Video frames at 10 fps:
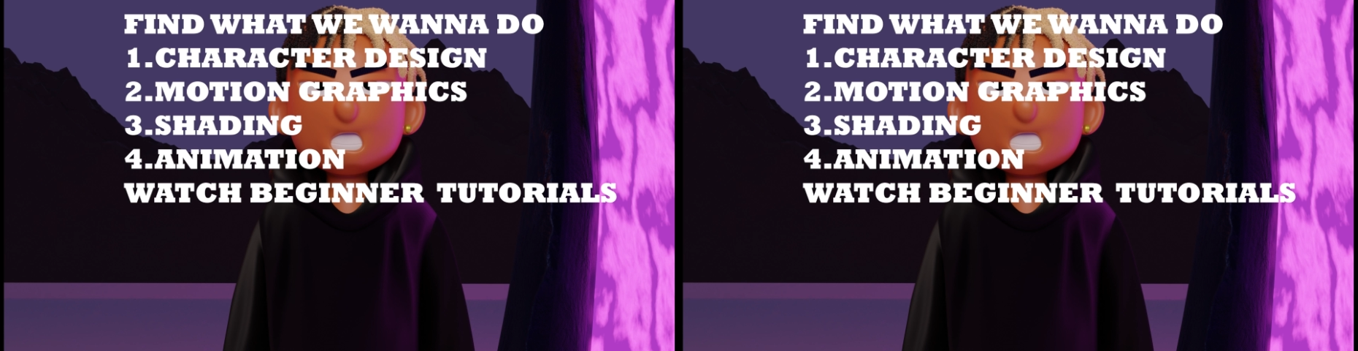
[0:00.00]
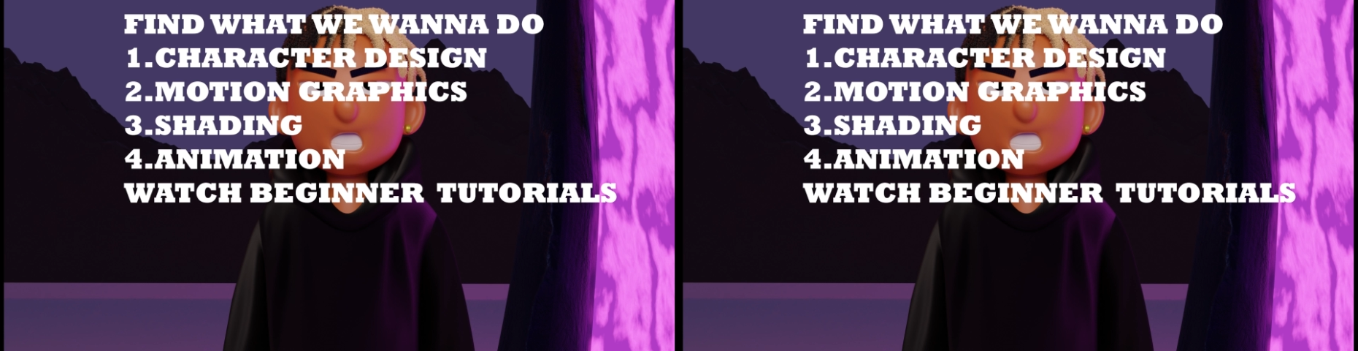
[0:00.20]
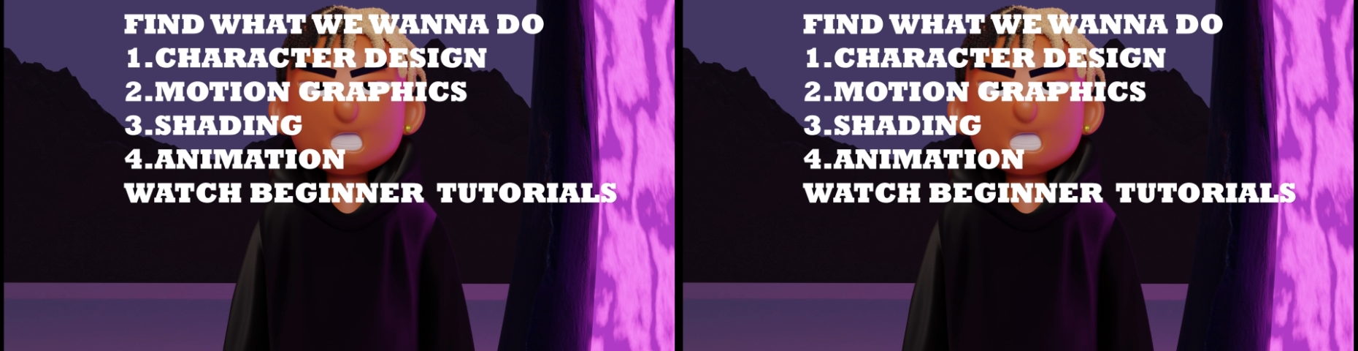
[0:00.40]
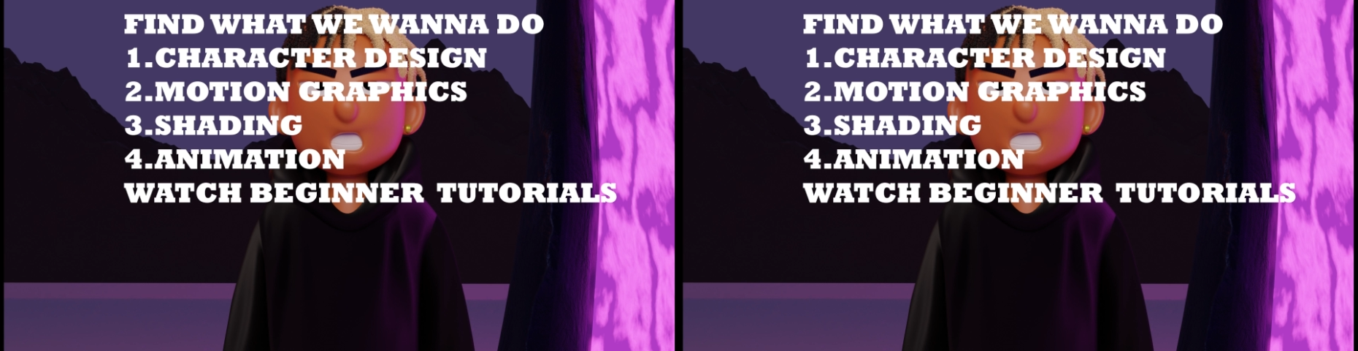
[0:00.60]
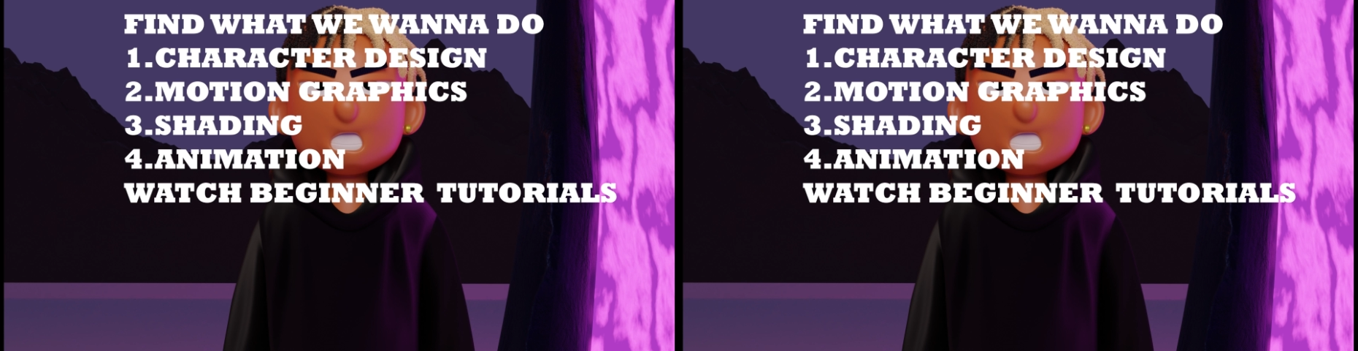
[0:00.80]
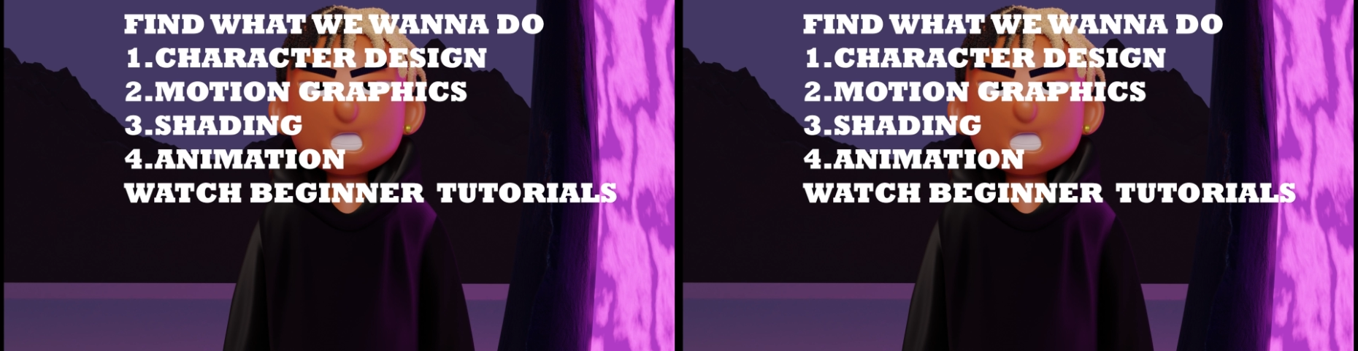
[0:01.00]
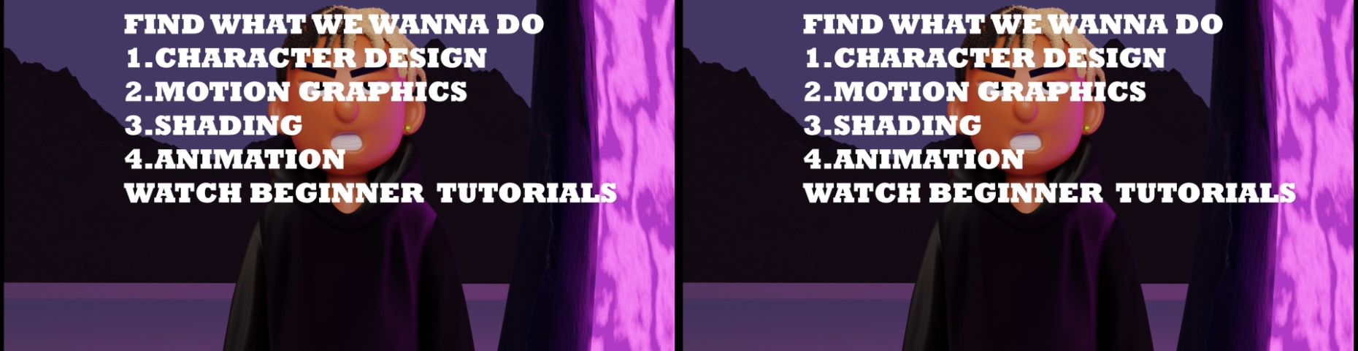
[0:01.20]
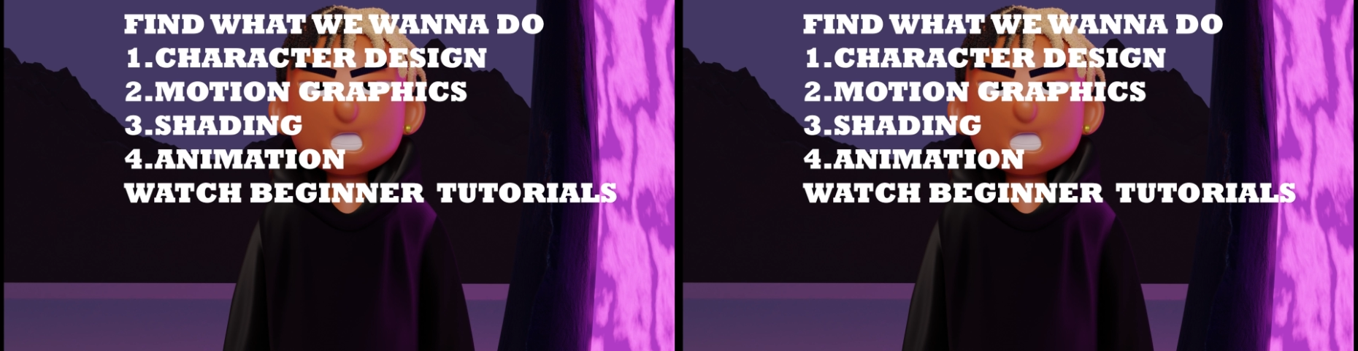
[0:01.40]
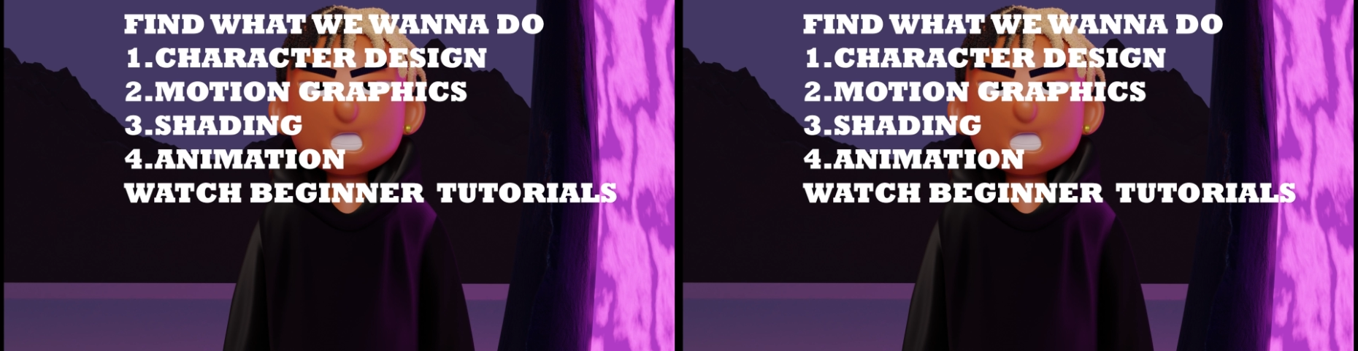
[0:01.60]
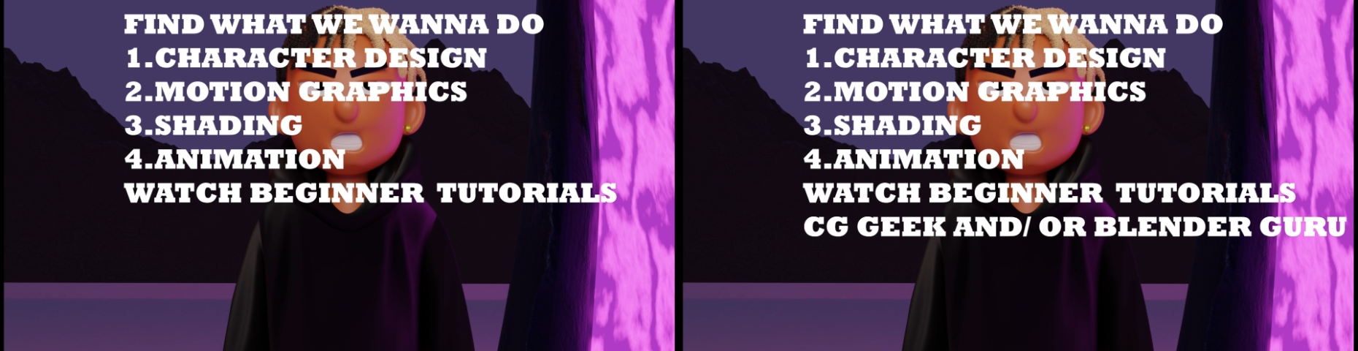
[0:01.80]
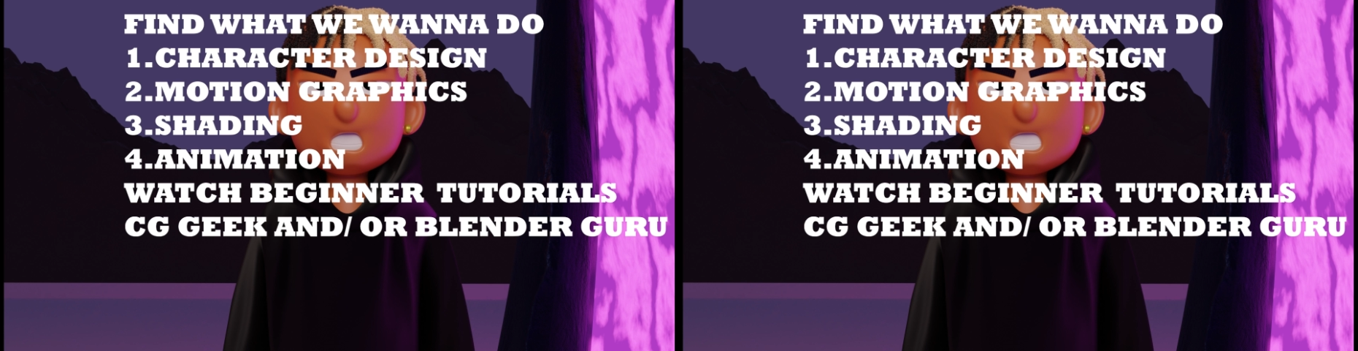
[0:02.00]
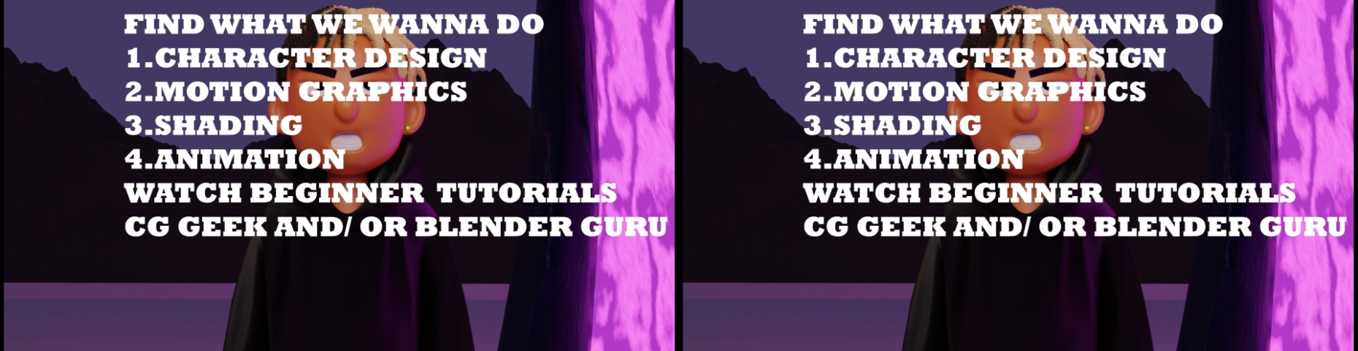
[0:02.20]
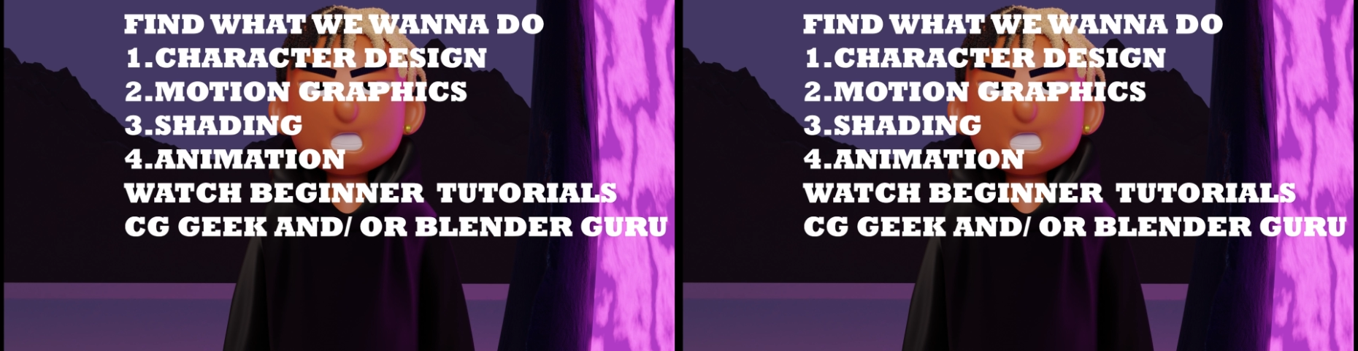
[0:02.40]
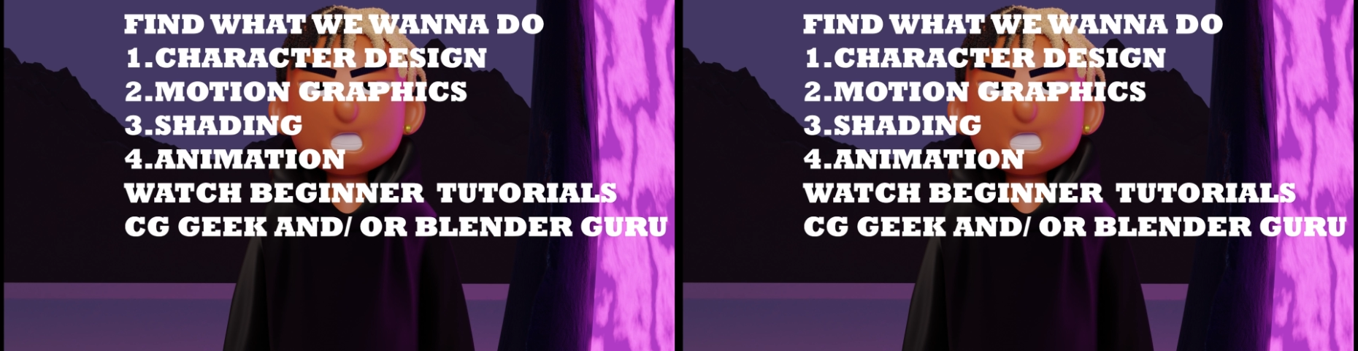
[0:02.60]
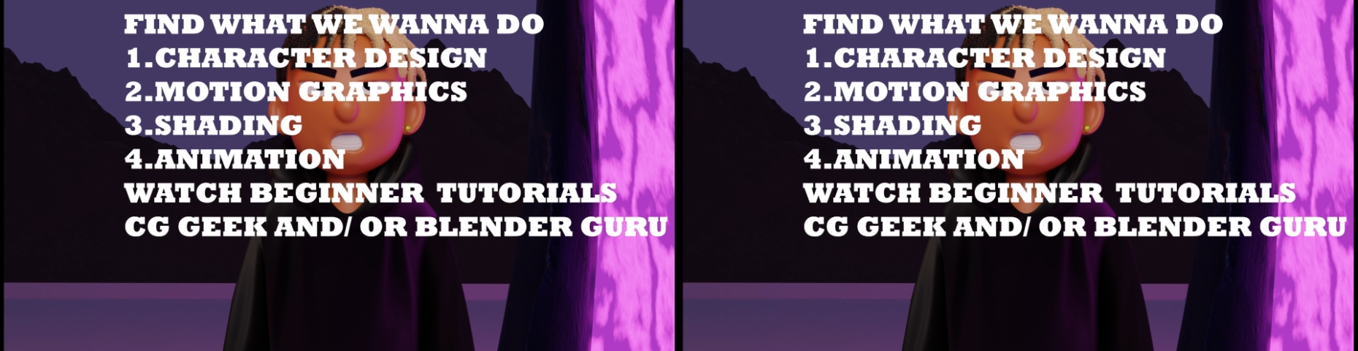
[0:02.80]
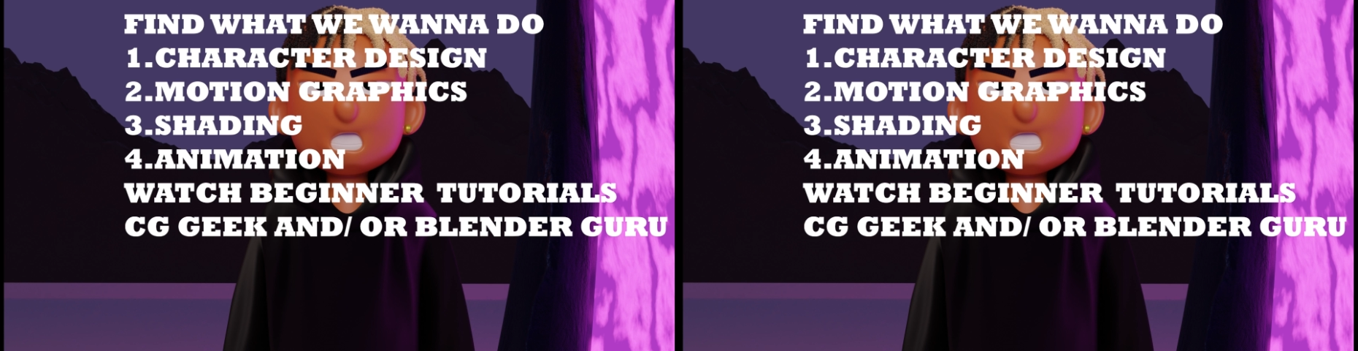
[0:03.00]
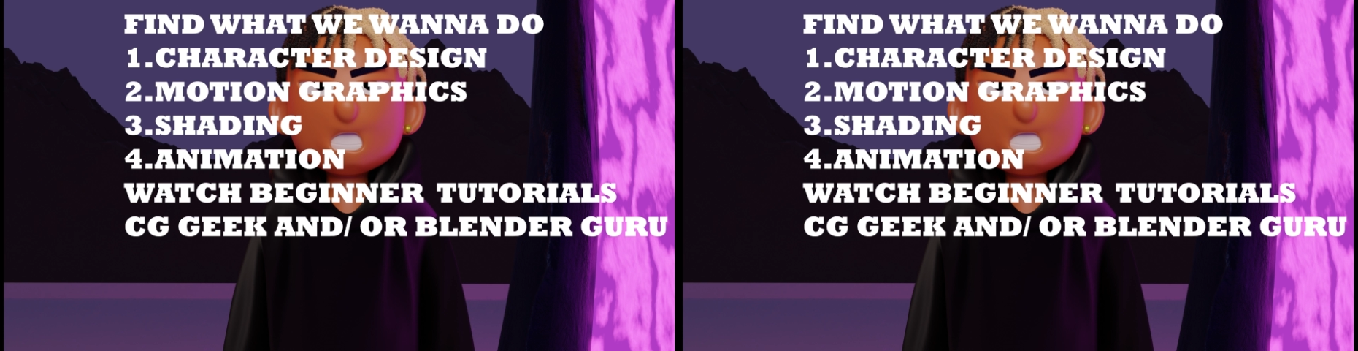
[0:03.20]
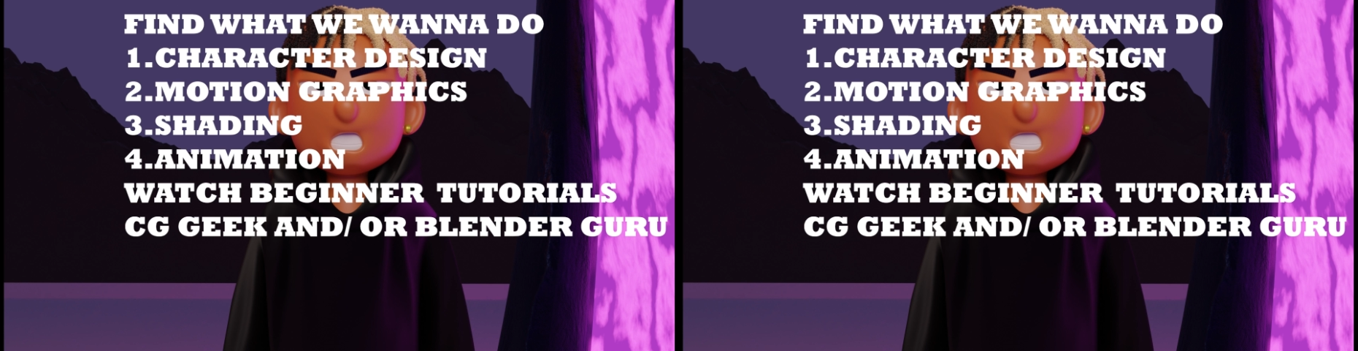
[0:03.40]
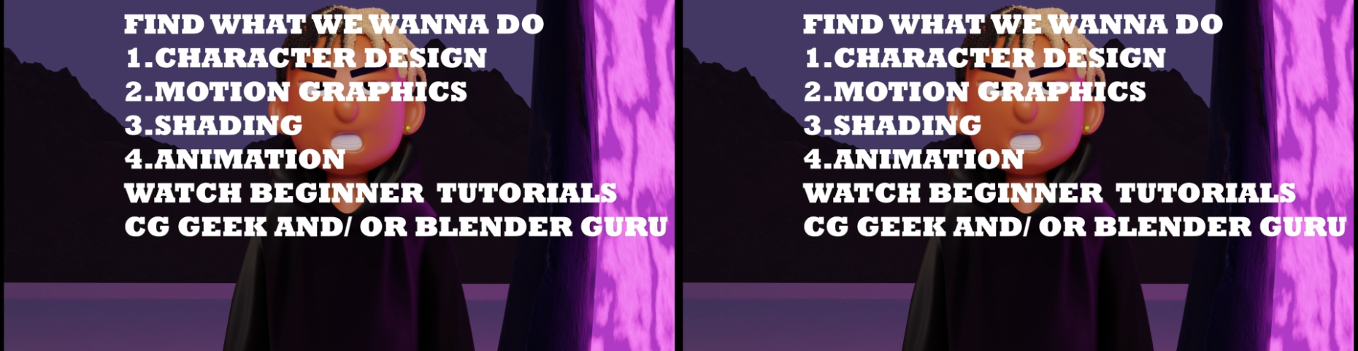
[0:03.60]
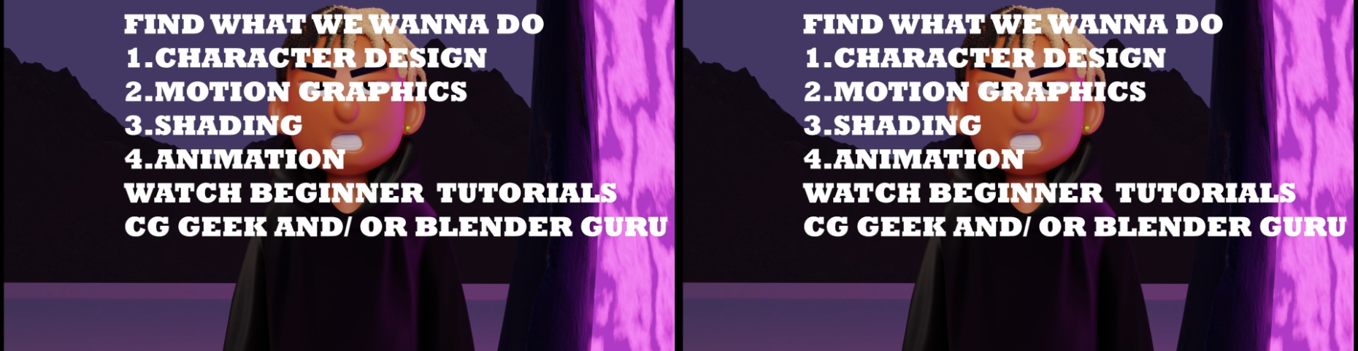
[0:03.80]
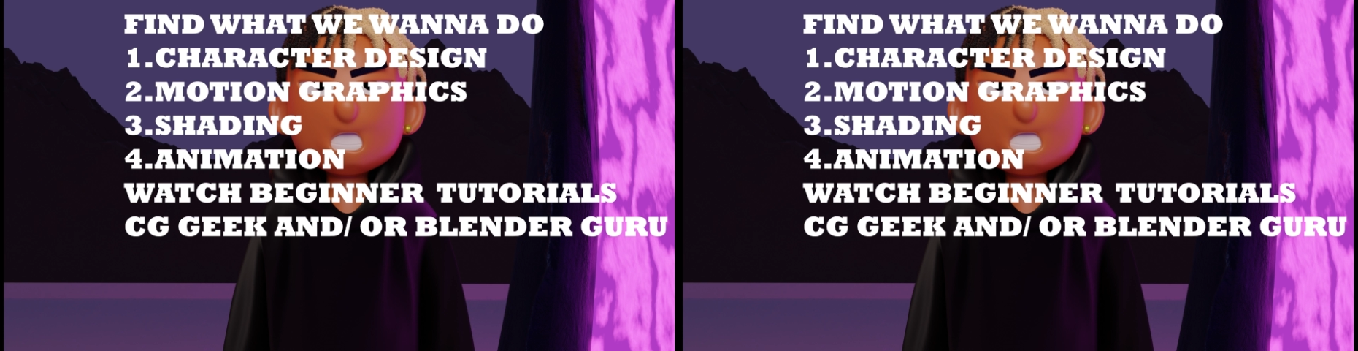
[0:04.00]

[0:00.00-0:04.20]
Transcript: (no speaker visible)